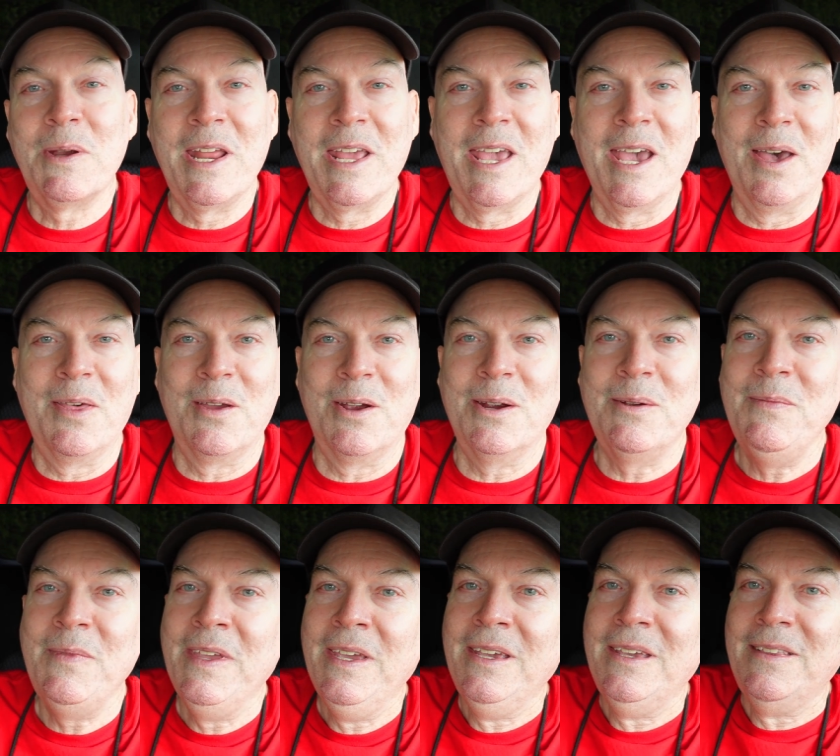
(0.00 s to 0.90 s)
together,
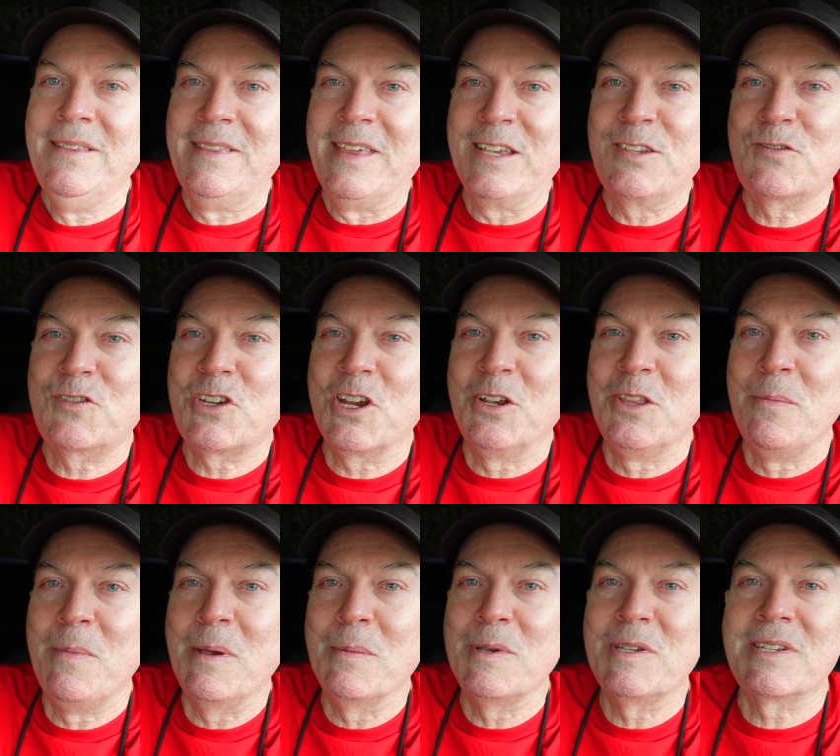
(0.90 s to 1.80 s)
thanks for sharing the
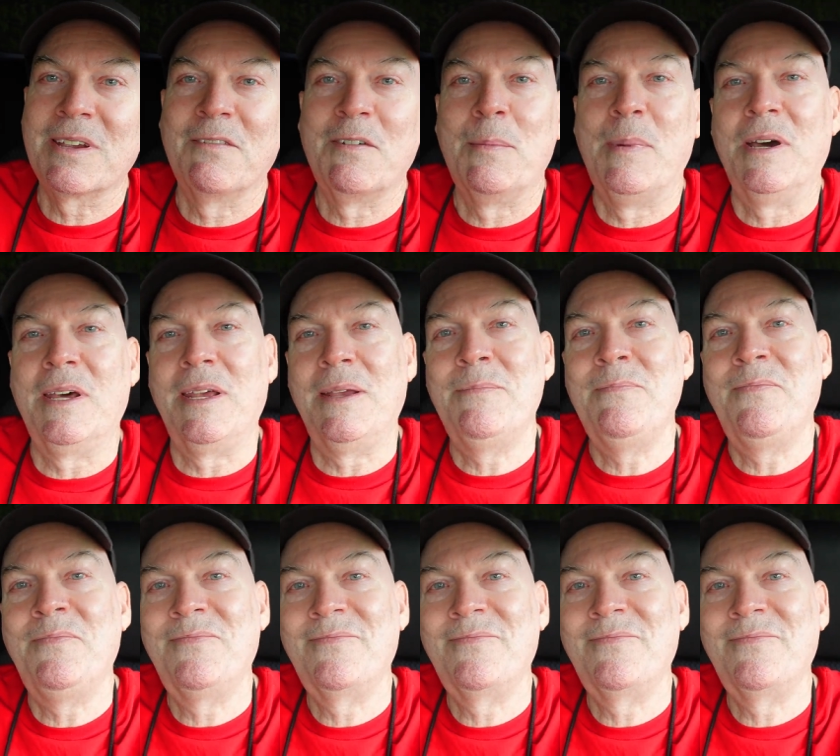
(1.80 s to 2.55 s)
memories, everybody.